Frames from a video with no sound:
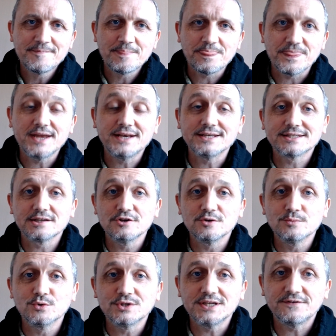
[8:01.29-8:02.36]
Then it's a lot
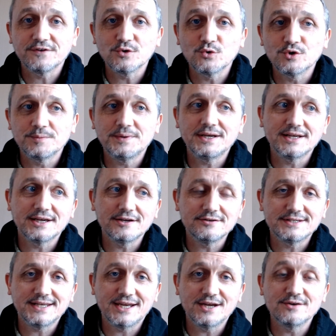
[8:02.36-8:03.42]
more difficult. We'd be in a
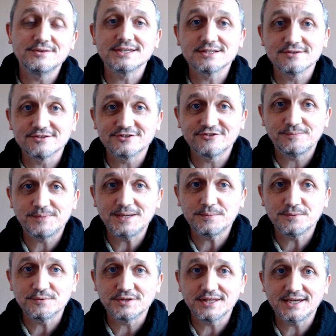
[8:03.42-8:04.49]
hotel and there's lots of
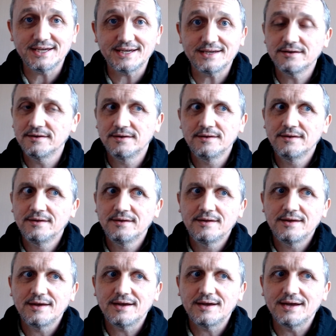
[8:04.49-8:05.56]
people there
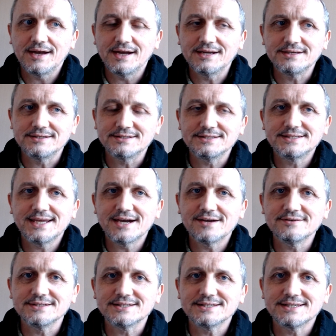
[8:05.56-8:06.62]
and the town
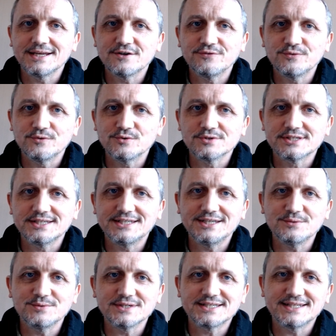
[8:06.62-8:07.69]
itself or city
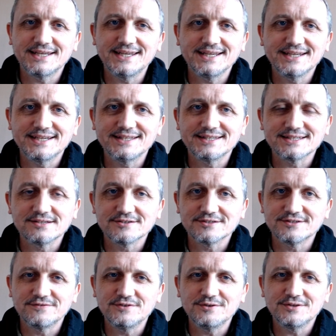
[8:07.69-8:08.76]
we're staying in, there's lots
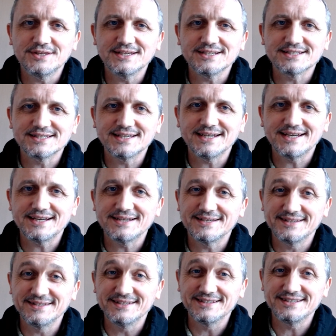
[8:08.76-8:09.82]
of new things there
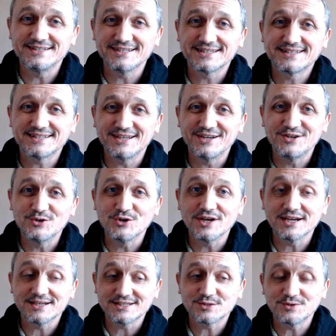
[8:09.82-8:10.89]
that are just annoying. I
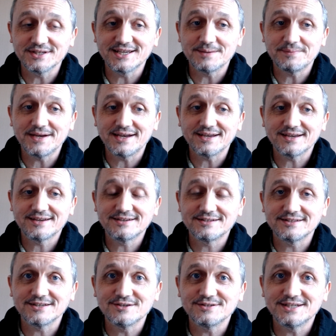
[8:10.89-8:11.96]
just want to get back to the
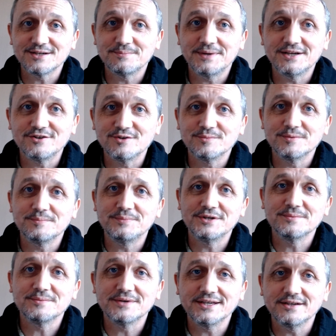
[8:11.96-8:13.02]
hotel bedroom and be on
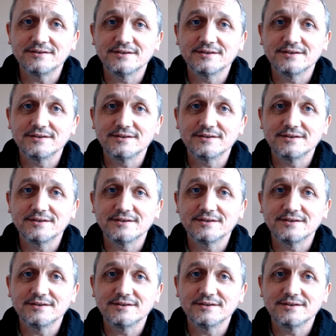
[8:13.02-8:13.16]
my own.